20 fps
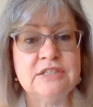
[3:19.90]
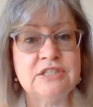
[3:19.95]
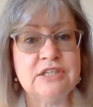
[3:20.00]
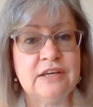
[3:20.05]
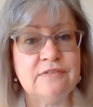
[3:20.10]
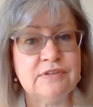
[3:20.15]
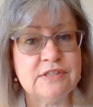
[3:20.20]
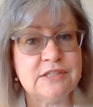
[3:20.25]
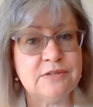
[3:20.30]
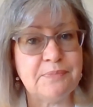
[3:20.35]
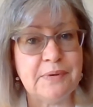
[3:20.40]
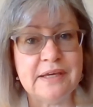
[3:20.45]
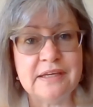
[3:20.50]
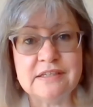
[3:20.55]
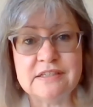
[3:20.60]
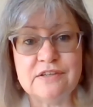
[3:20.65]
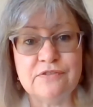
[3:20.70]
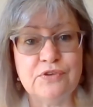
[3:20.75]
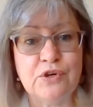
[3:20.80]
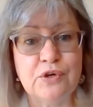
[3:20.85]
David
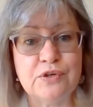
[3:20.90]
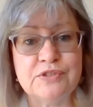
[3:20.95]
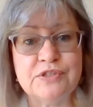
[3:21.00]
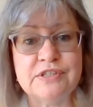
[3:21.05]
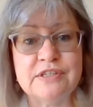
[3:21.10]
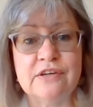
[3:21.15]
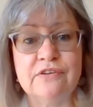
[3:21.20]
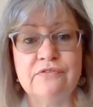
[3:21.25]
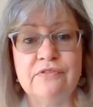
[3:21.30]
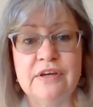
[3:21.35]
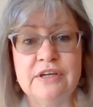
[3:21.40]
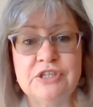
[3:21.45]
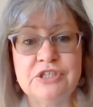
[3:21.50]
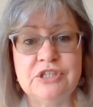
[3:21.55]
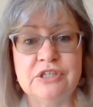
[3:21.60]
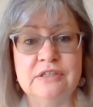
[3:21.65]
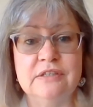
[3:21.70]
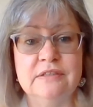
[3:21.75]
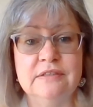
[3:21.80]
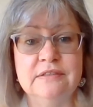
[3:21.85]
speaks of God's
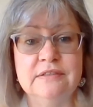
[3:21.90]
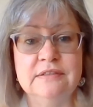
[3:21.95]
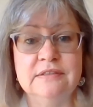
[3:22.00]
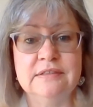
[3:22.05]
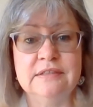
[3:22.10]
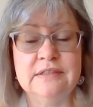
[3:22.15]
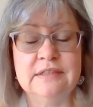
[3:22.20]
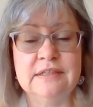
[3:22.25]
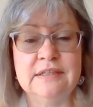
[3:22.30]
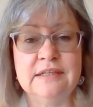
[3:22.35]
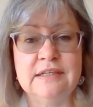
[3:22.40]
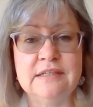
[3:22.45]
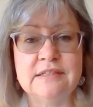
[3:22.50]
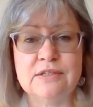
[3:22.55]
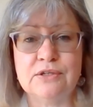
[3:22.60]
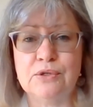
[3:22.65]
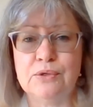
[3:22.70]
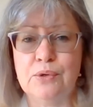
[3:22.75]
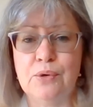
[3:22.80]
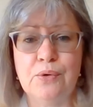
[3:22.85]
salvation,
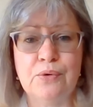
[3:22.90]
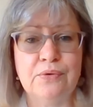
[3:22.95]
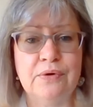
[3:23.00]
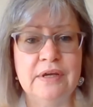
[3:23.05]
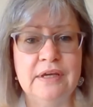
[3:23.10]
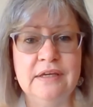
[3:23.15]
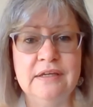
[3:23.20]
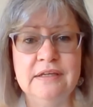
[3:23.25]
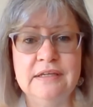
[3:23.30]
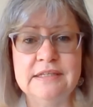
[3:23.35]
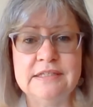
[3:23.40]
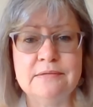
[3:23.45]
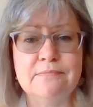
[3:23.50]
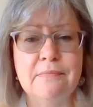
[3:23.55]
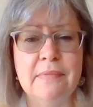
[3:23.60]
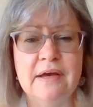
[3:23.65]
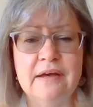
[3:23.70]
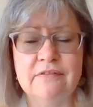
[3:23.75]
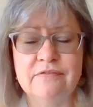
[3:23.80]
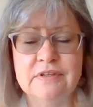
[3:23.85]
his glory, his
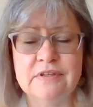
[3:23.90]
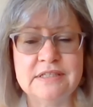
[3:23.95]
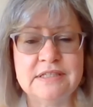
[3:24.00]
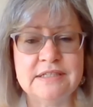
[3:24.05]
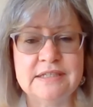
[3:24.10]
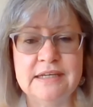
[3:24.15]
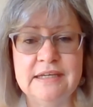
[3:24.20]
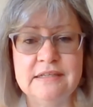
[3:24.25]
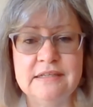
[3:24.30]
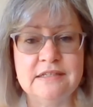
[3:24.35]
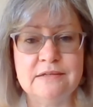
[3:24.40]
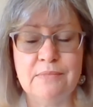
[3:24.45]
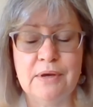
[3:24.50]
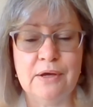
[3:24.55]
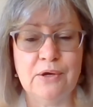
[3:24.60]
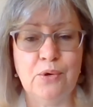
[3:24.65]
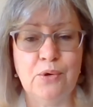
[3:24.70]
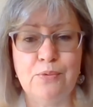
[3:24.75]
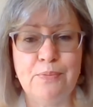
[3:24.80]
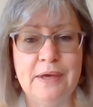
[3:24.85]
marvellous deeds
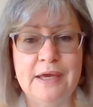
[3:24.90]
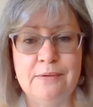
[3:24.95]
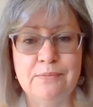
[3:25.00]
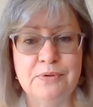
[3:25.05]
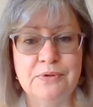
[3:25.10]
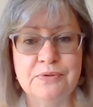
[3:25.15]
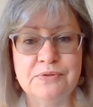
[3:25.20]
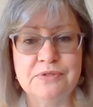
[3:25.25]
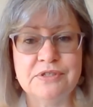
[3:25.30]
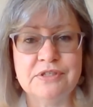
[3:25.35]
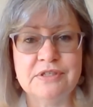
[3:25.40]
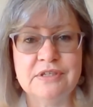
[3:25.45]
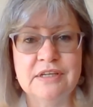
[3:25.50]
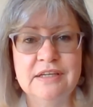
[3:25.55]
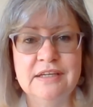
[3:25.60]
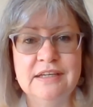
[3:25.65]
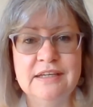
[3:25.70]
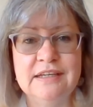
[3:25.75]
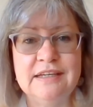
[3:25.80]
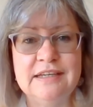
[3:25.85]
among all peoples,
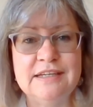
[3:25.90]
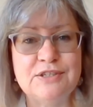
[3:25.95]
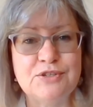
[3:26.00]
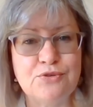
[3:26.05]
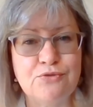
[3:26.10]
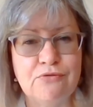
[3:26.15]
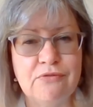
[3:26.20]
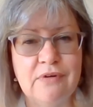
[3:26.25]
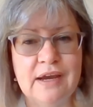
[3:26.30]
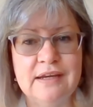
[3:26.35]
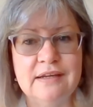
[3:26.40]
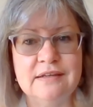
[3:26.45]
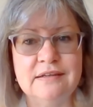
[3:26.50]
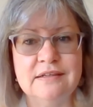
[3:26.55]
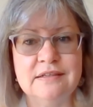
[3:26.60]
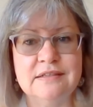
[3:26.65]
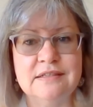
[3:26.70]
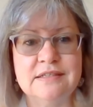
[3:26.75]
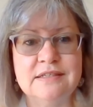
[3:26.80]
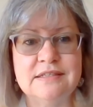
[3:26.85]
his
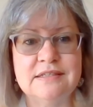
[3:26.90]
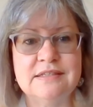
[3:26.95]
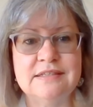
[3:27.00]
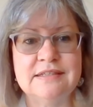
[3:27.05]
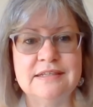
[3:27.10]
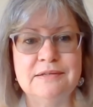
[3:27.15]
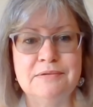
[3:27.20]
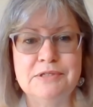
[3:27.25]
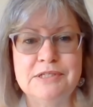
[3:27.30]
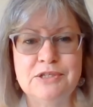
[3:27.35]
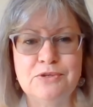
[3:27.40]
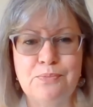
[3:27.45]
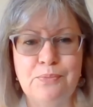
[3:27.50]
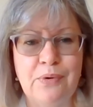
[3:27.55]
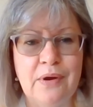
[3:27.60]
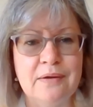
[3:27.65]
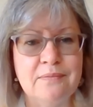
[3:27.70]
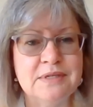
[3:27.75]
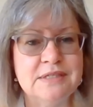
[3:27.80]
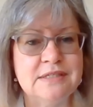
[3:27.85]
greatness and
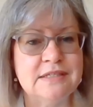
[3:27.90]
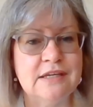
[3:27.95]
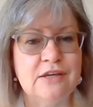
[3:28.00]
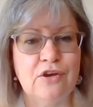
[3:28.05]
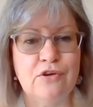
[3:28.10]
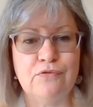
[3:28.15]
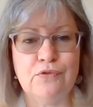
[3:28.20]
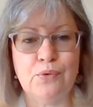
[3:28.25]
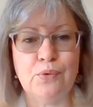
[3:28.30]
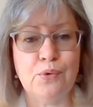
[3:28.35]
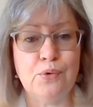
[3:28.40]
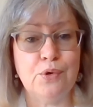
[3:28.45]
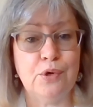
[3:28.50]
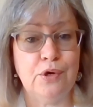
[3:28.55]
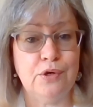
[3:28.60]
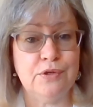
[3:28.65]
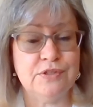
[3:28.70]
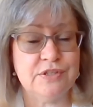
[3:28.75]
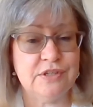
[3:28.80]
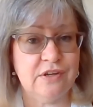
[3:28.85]
supremacy over all
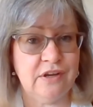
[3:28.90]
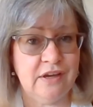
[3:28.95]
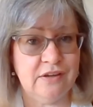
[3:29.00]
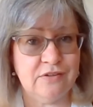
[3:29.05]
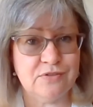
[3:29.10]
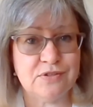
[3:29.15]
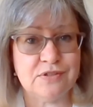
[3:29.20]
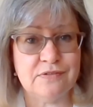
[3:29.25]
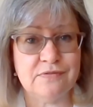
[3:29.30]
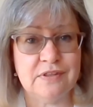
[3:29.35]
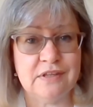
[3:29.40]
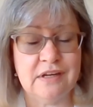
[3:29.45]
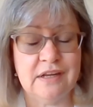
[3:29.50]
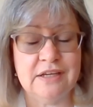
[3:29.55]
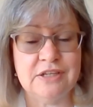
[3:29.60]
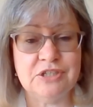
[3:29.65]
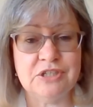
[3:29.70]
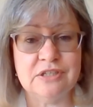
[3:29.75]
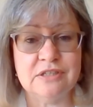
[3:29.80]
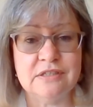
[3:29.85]
gods and idols of the
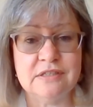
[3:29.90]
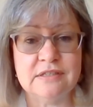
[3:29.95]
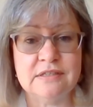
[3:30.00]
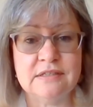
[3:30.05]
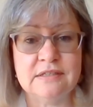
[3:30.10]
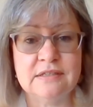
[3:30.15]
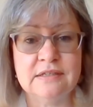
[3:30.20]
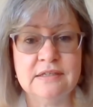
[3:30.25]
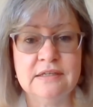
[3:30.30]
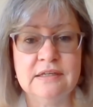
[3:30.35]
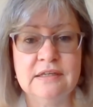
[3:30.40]
nations,